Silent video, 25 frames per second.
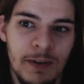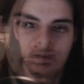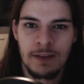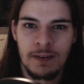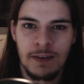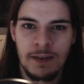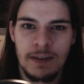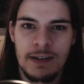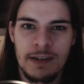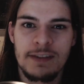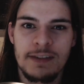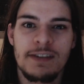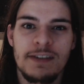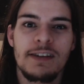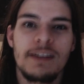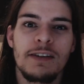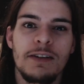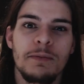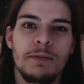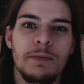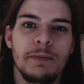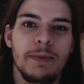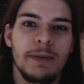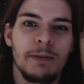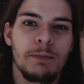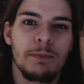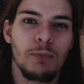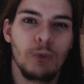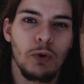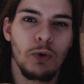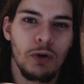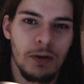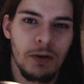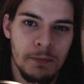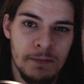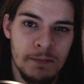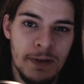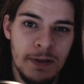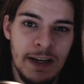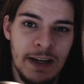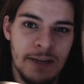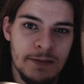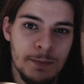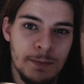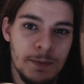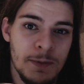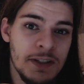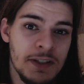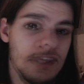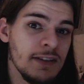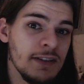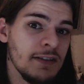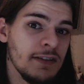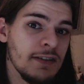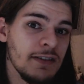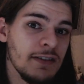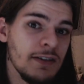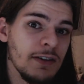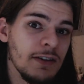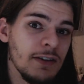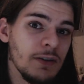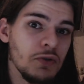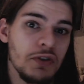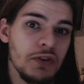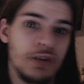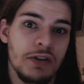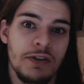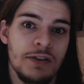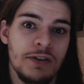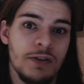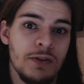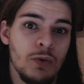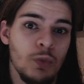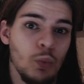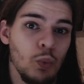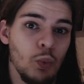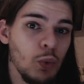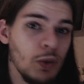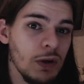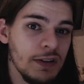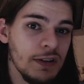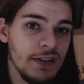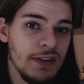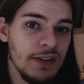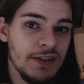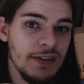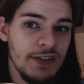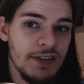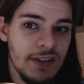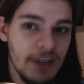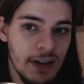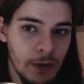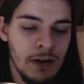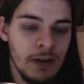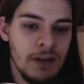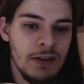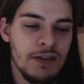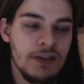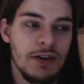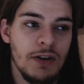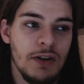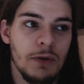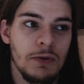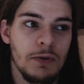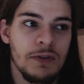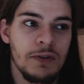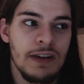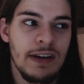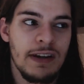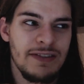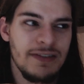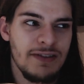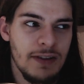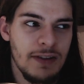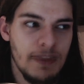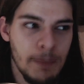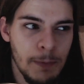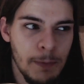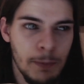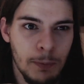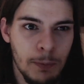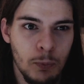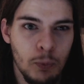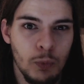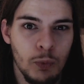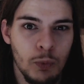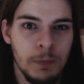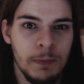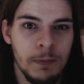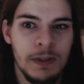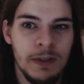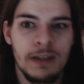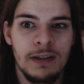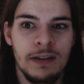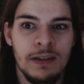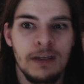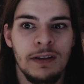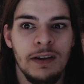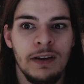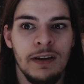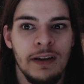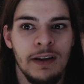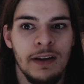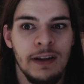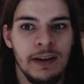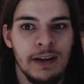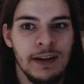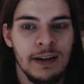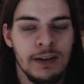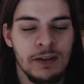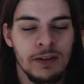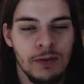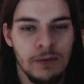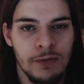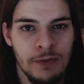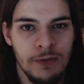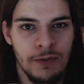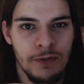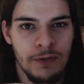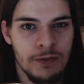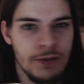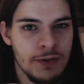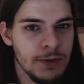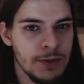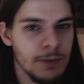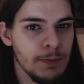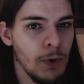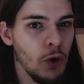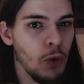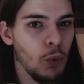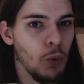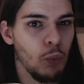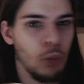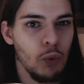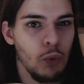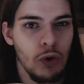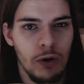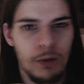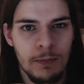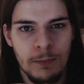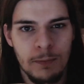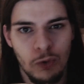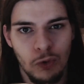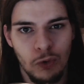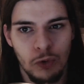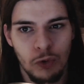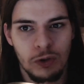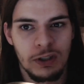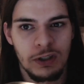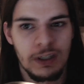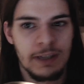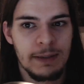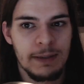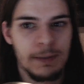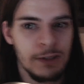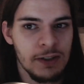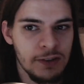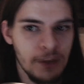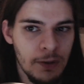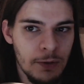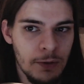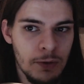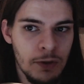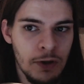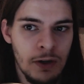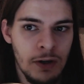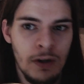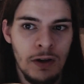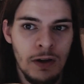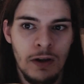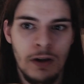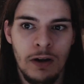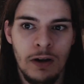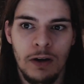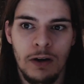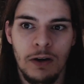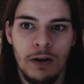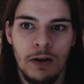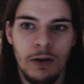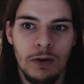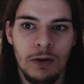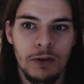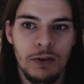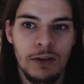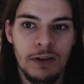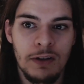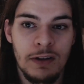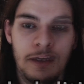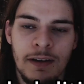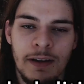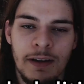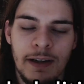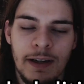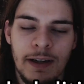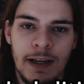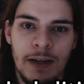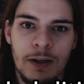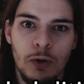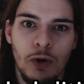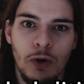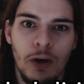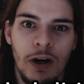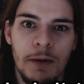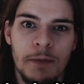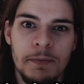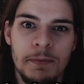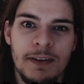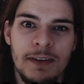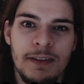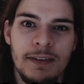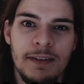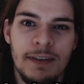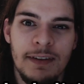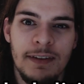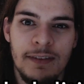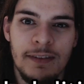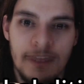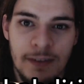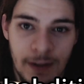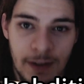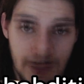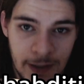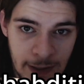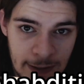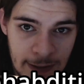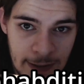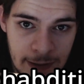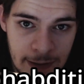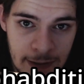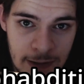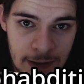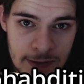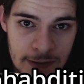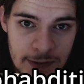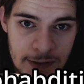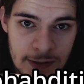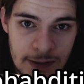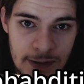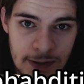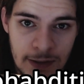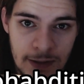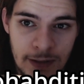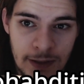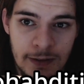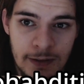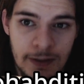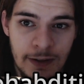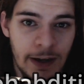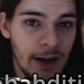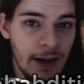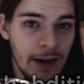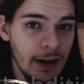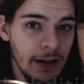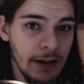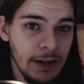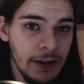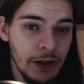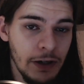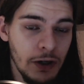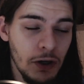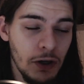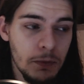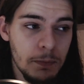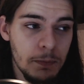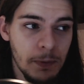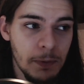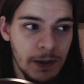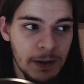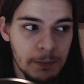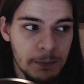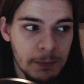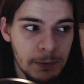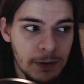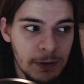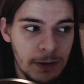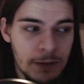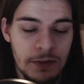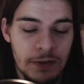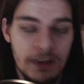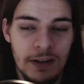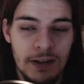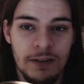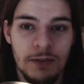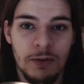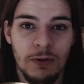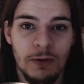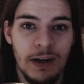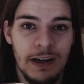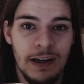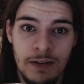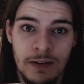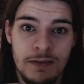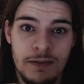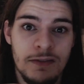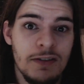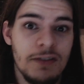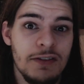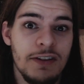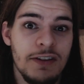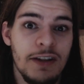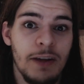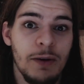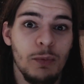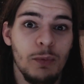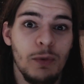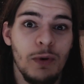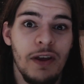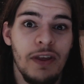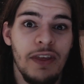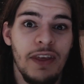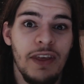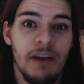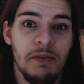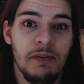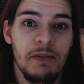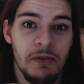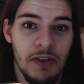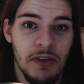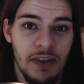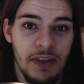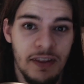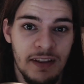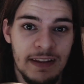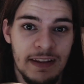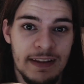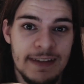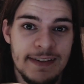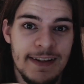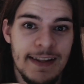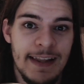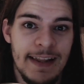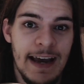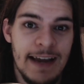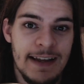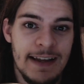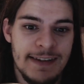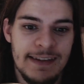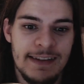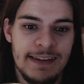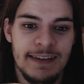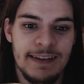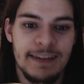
It's a little bit more complex, but it's still just one cell. So the next step up would be a kind of small worm or nematode called Caenorhabditis elegans. I hope I pronounced that correct, just like with everything that's Latin.